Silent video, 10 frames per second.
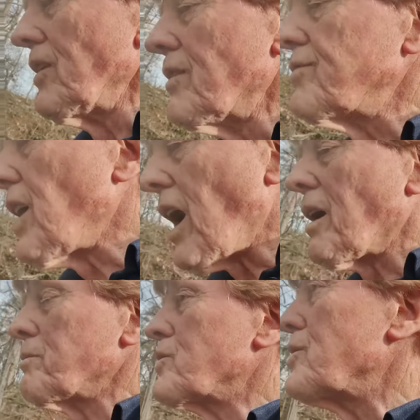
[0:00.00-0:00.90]
of
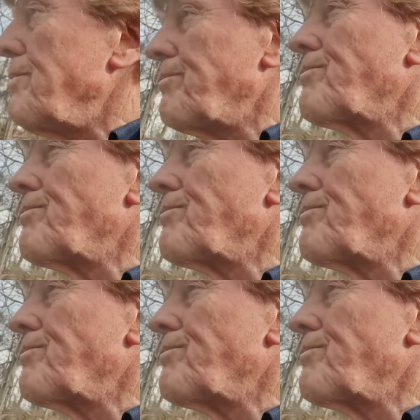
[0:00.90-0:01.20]
Dobbs.